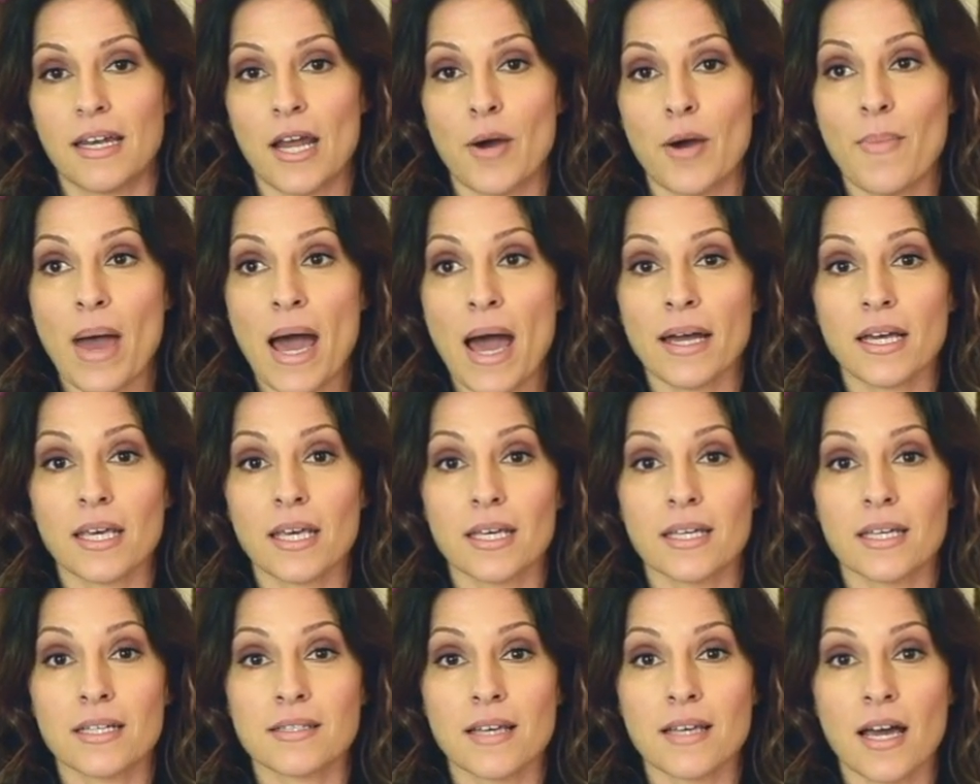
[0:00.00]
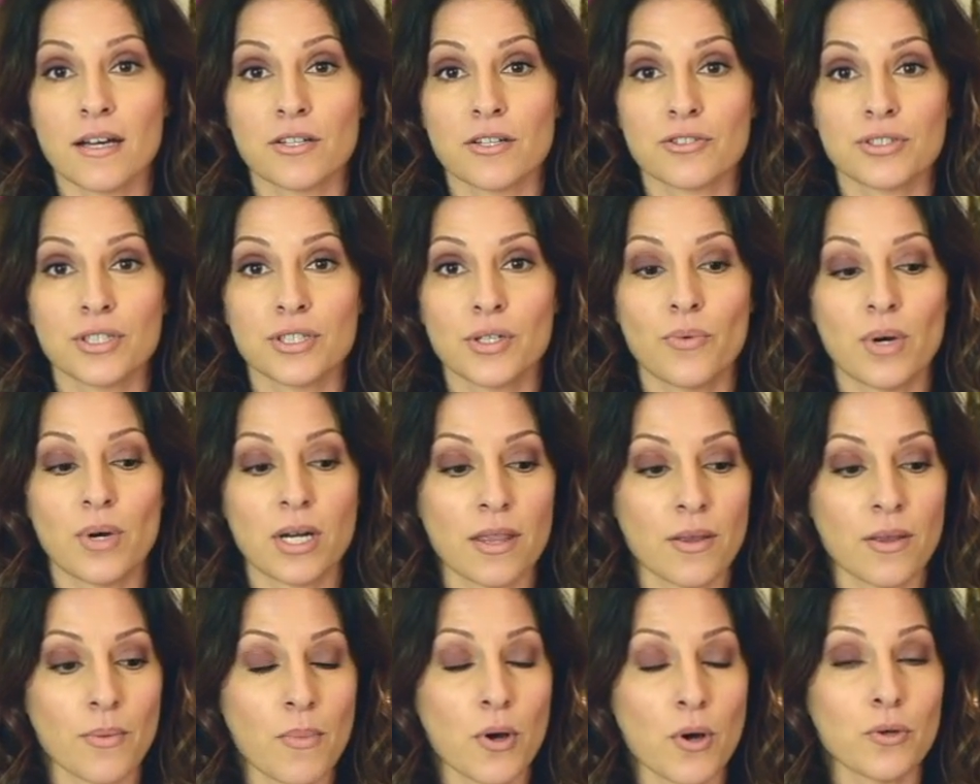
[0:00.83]
Now MAC is actually
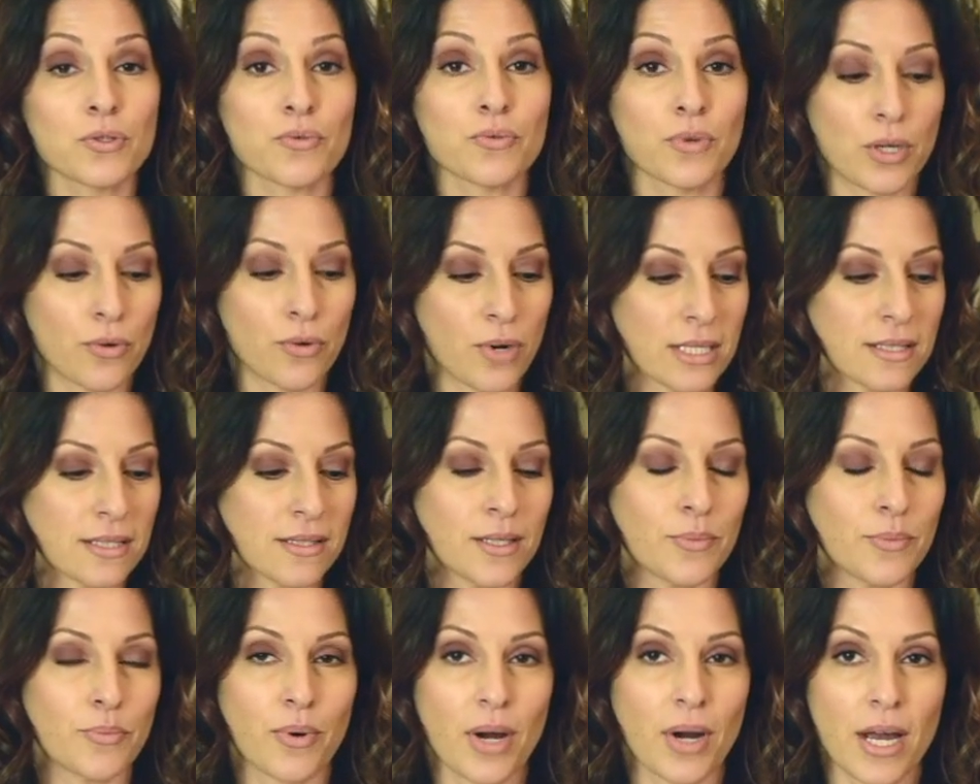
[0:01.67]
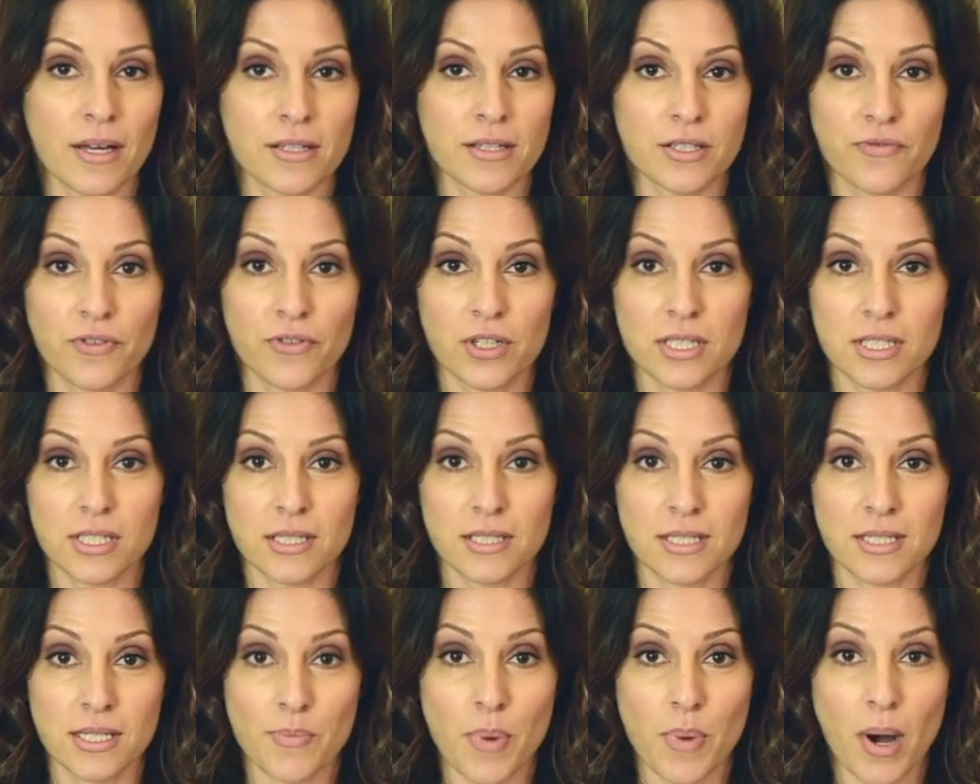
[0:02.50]
one of the most requested brands for
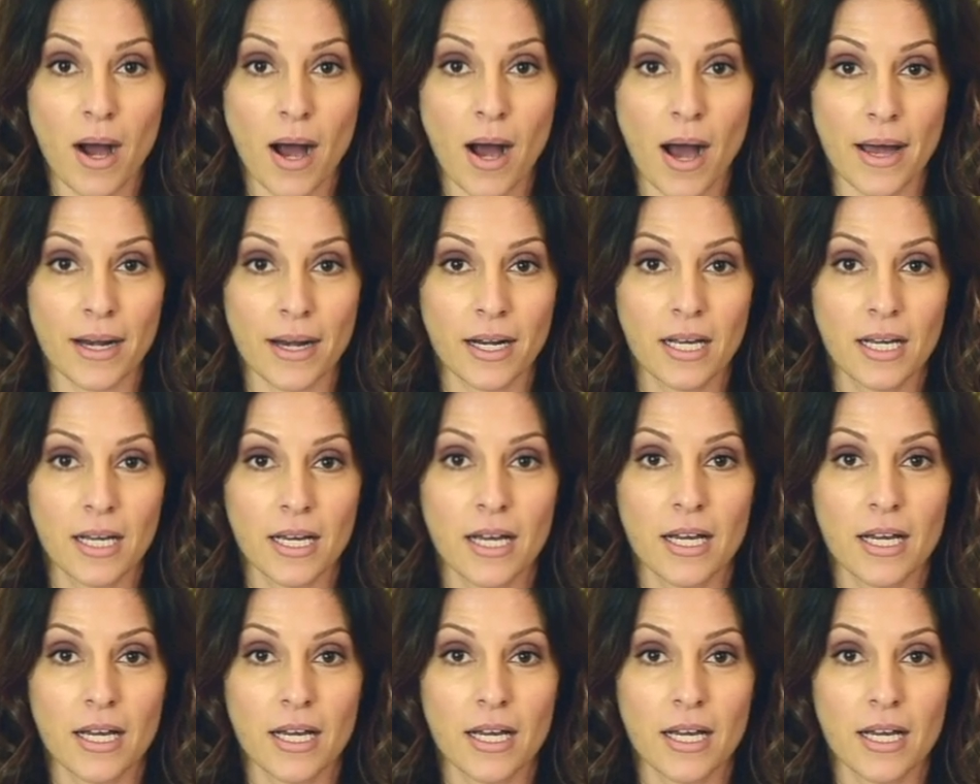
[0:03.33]
us to depot.